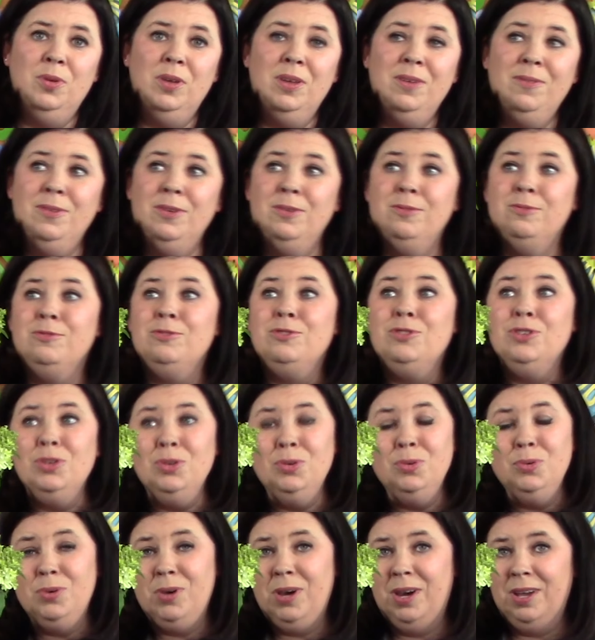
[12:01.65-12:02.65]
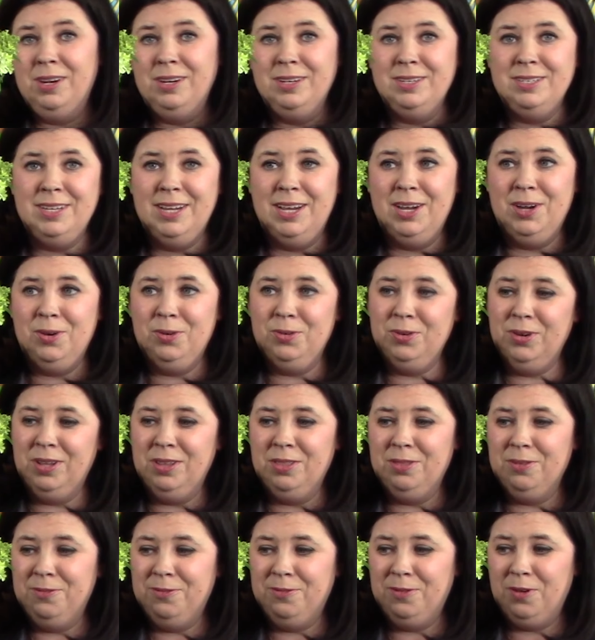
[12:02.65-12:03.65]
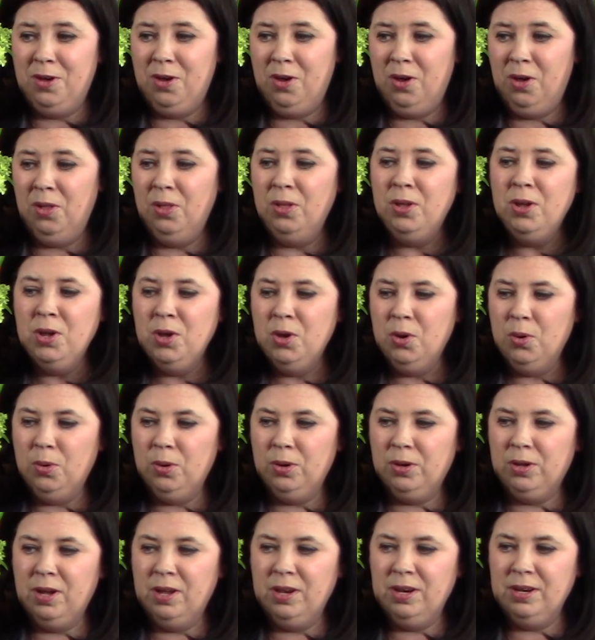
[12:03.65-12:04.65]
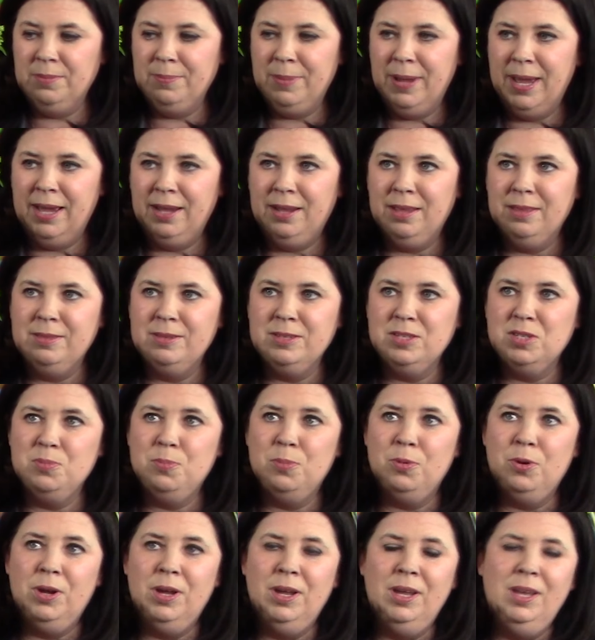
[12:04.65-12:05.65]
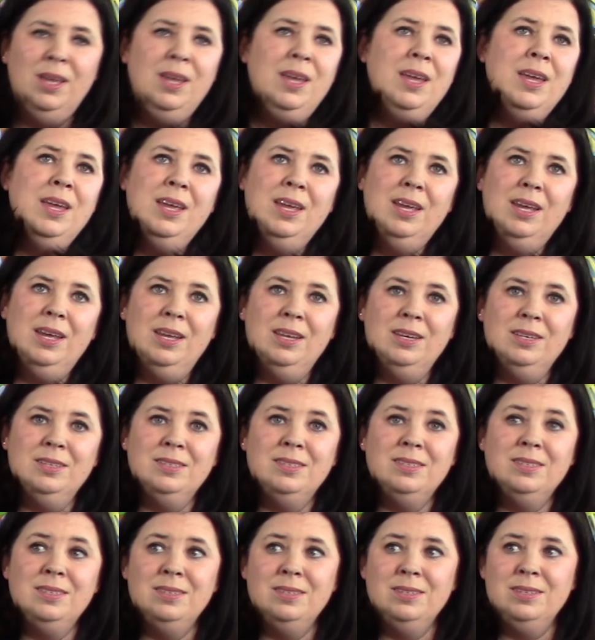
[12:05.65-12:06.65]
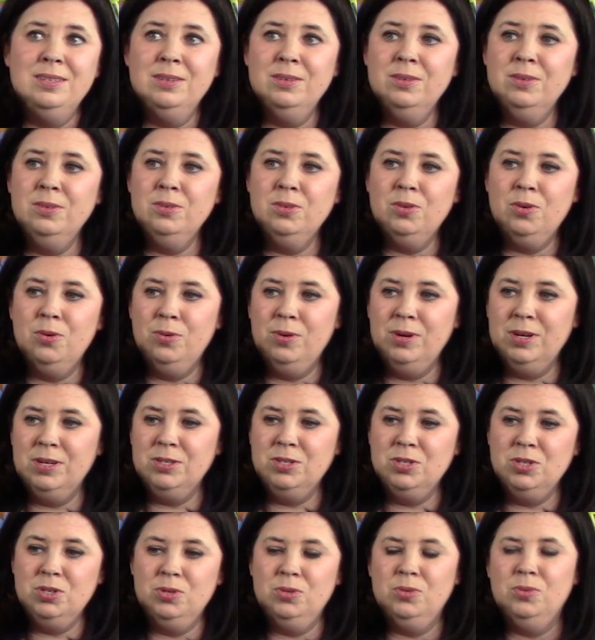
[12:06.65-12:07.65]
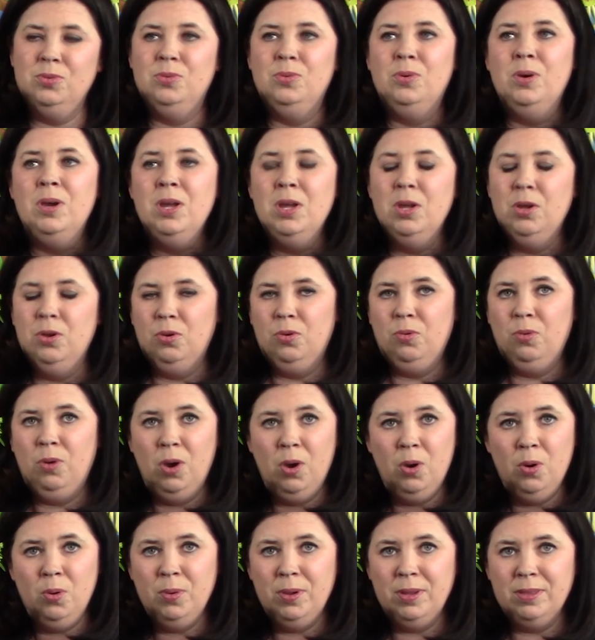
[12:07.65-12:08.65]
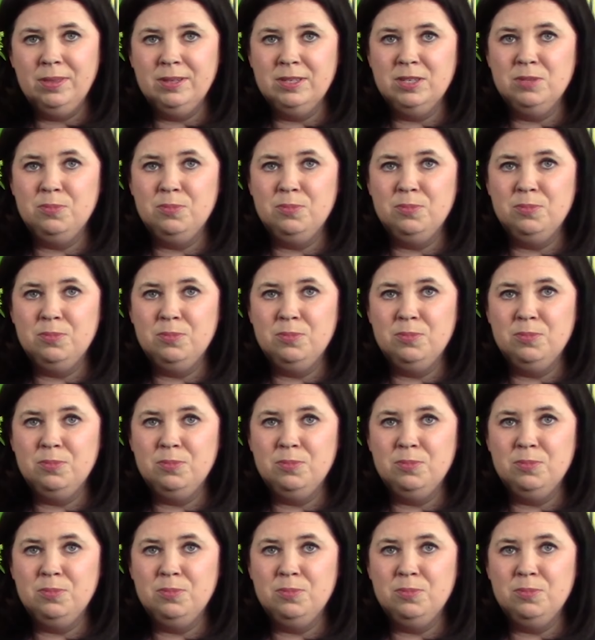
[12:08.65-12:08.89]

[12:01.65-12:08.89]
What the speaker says: if you do cut it down in the fall or cut it back in the spring, it is still going to grow in the